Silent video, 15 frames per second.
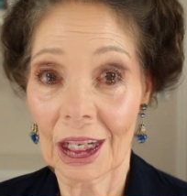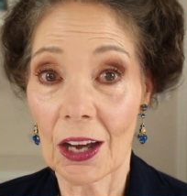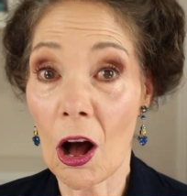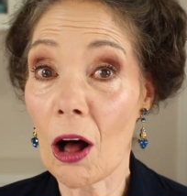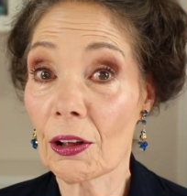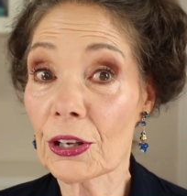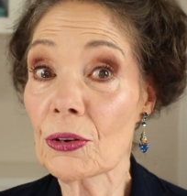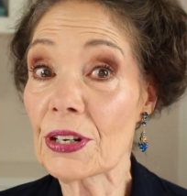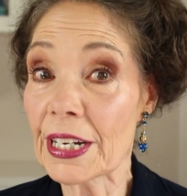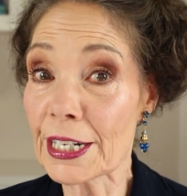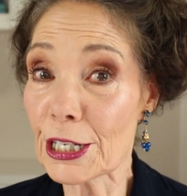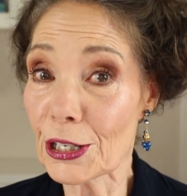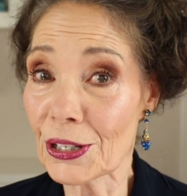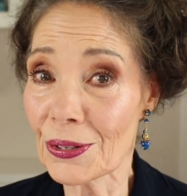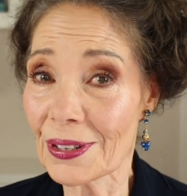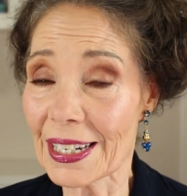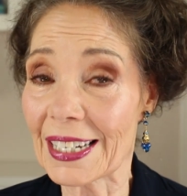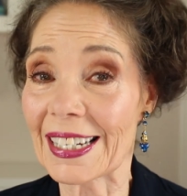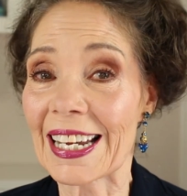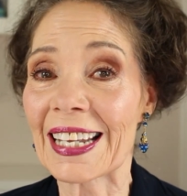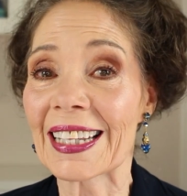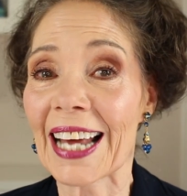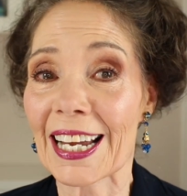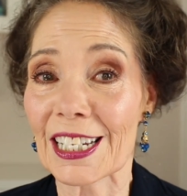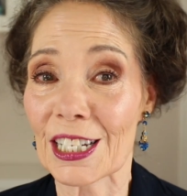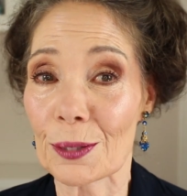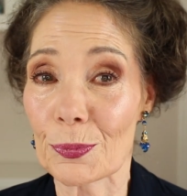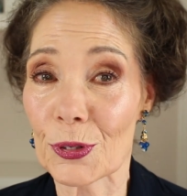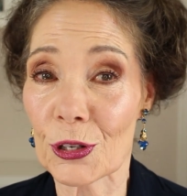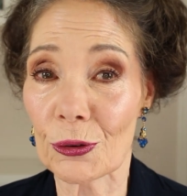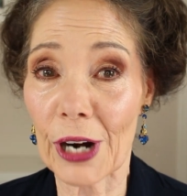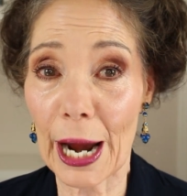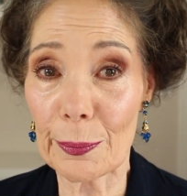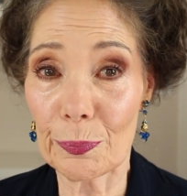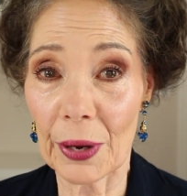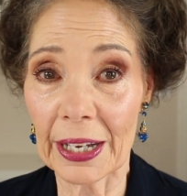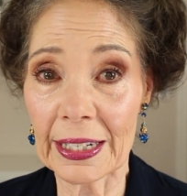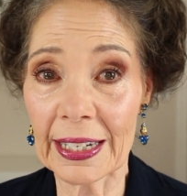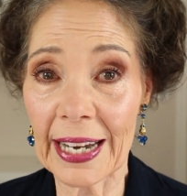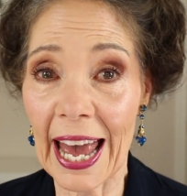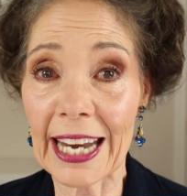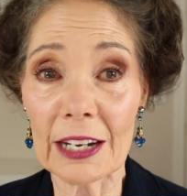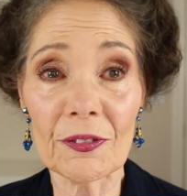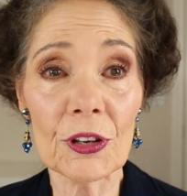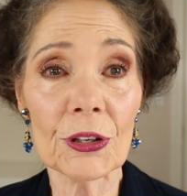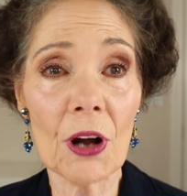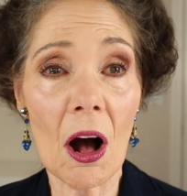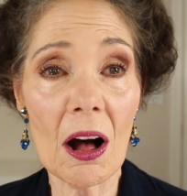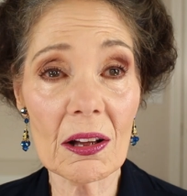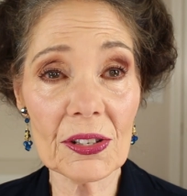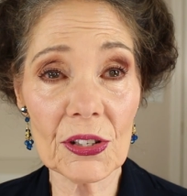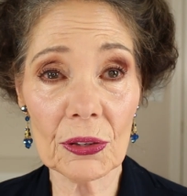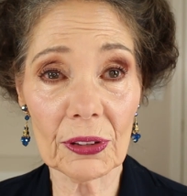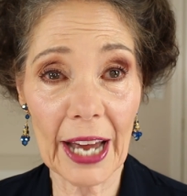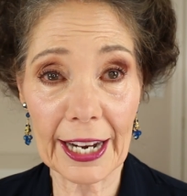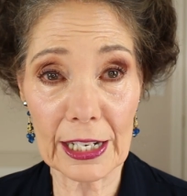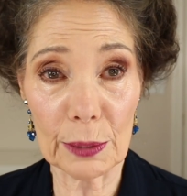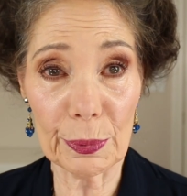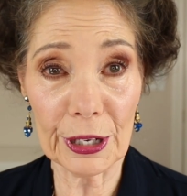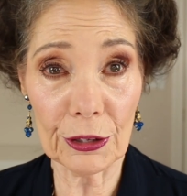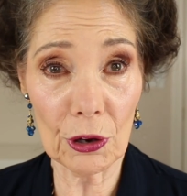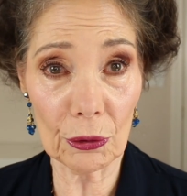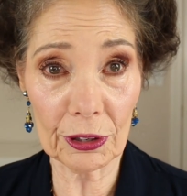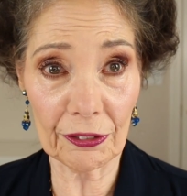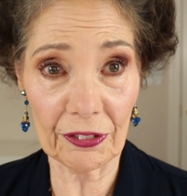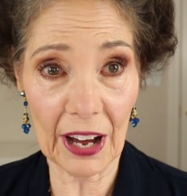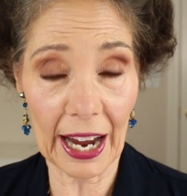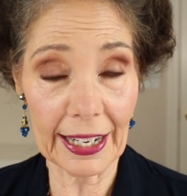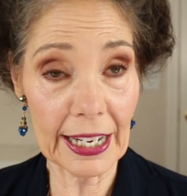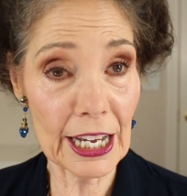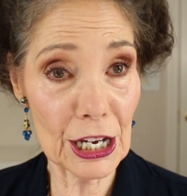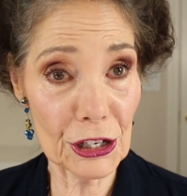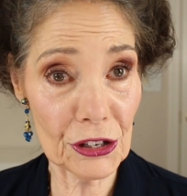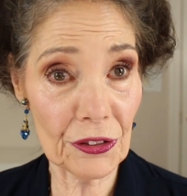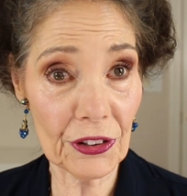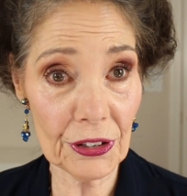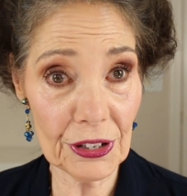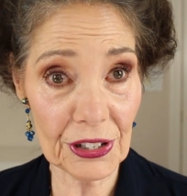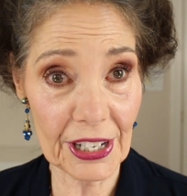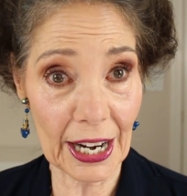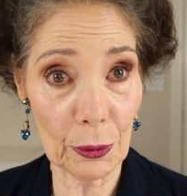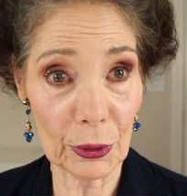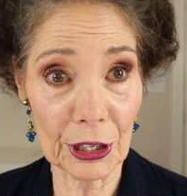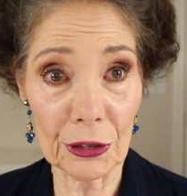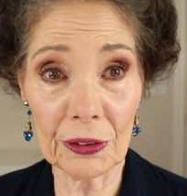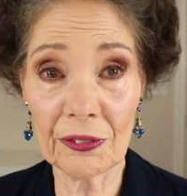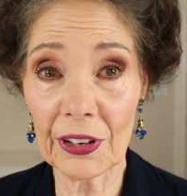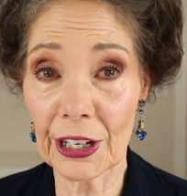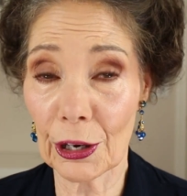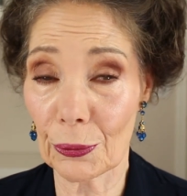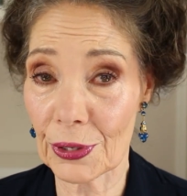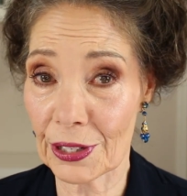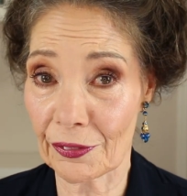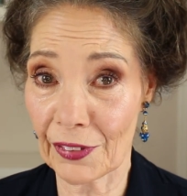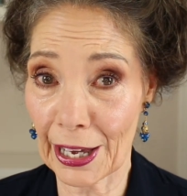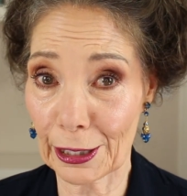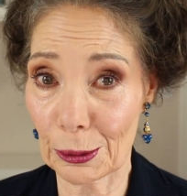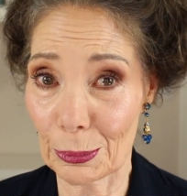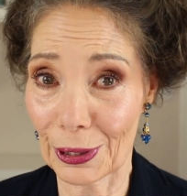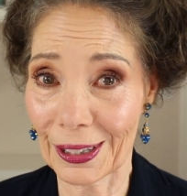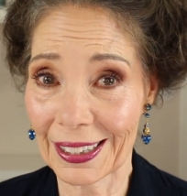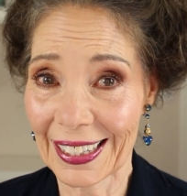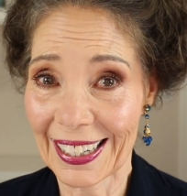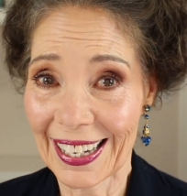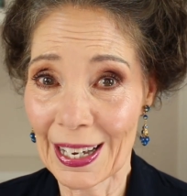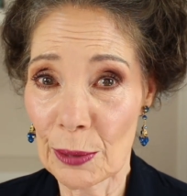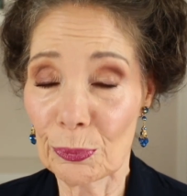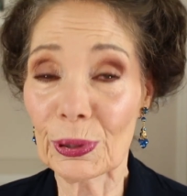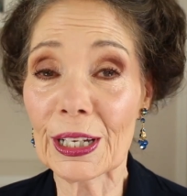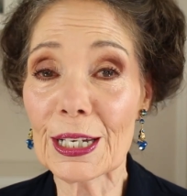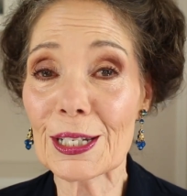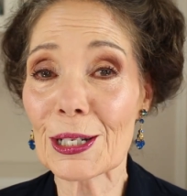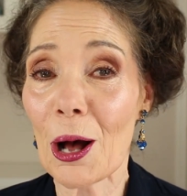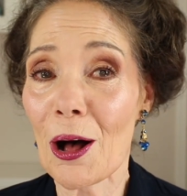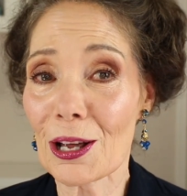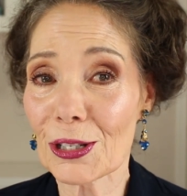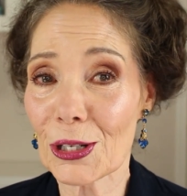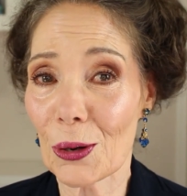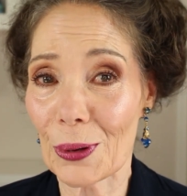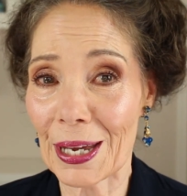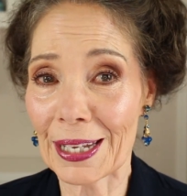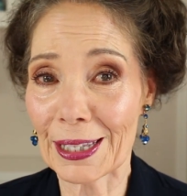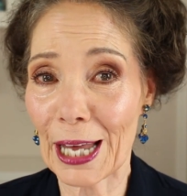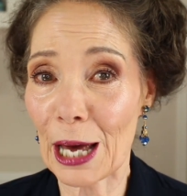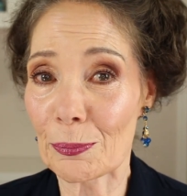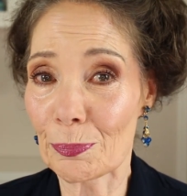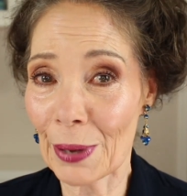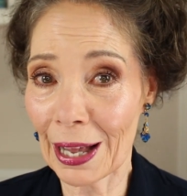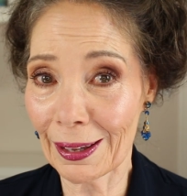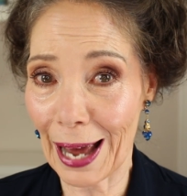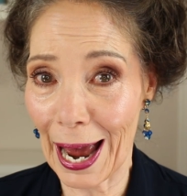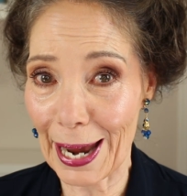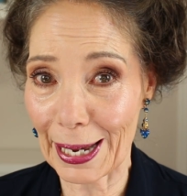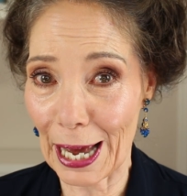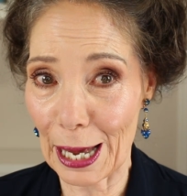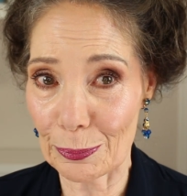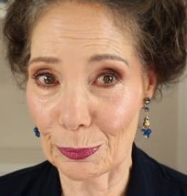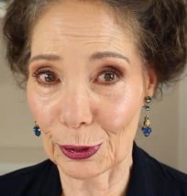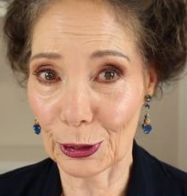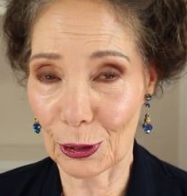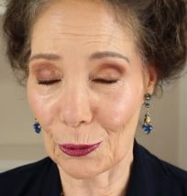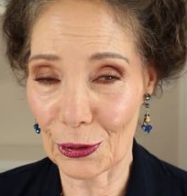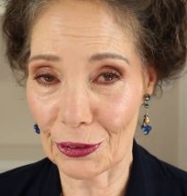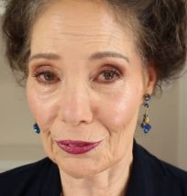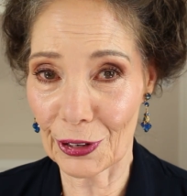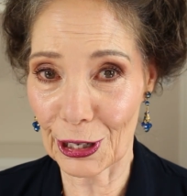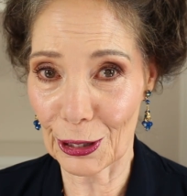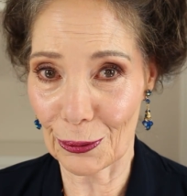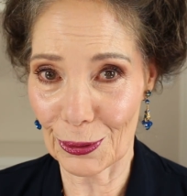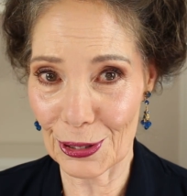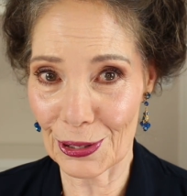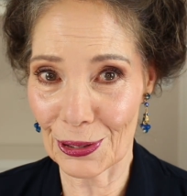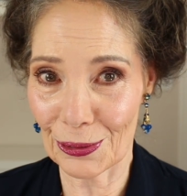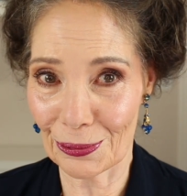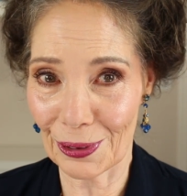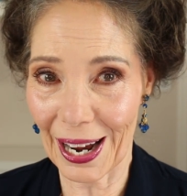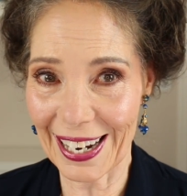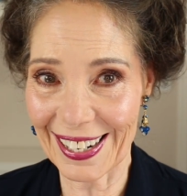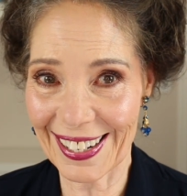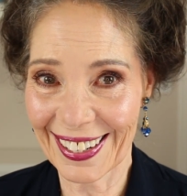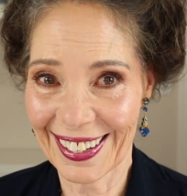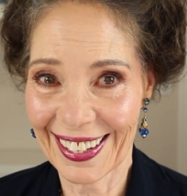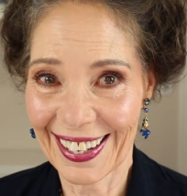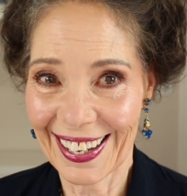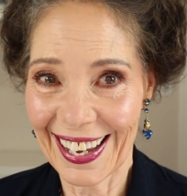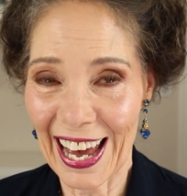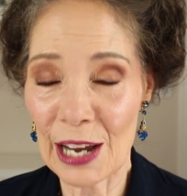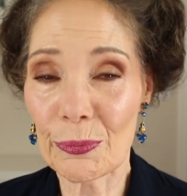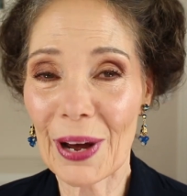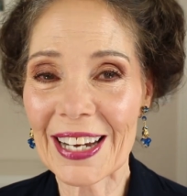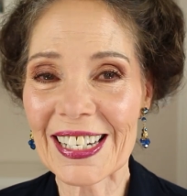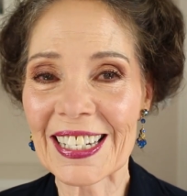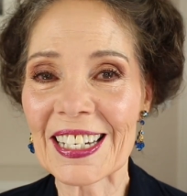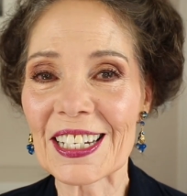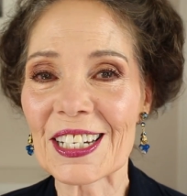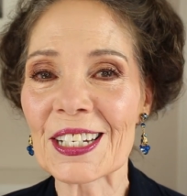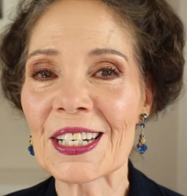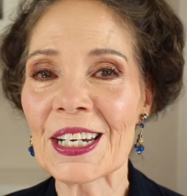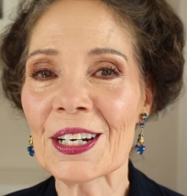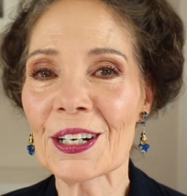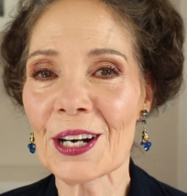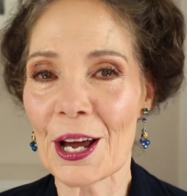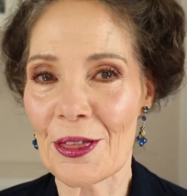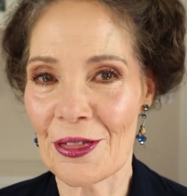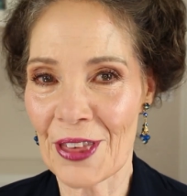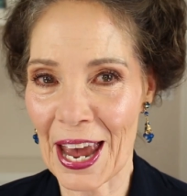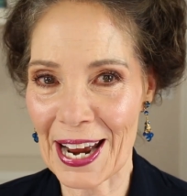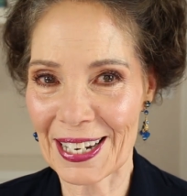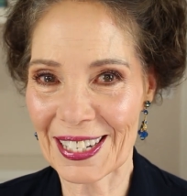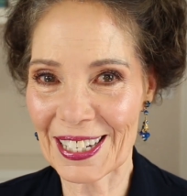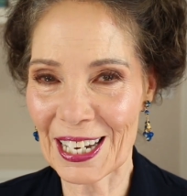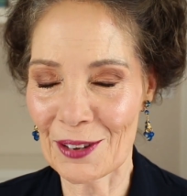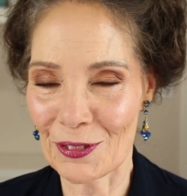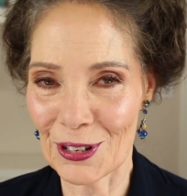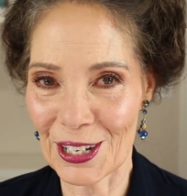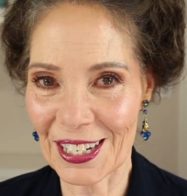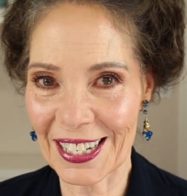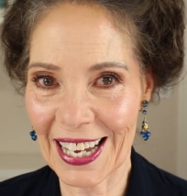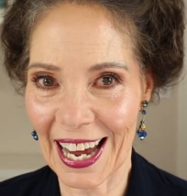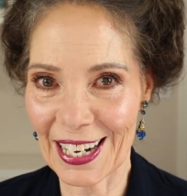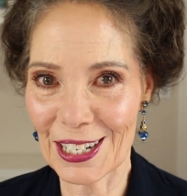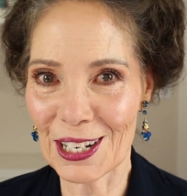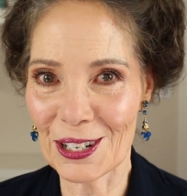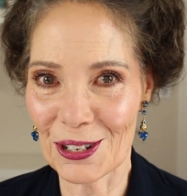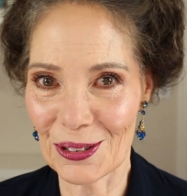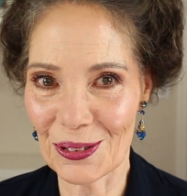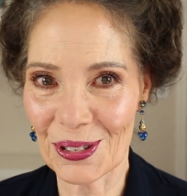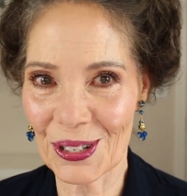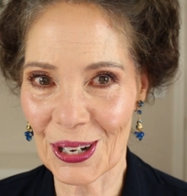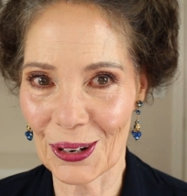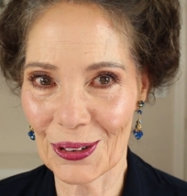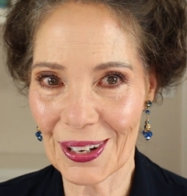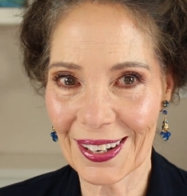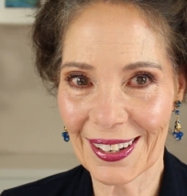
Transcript: All you need to do is hit that subscribe button, and if you'd also like to be notified each Thursday when a new video is available, please also hit that bell icon below the video and to the right. And my sincere thanks if you decide to do so.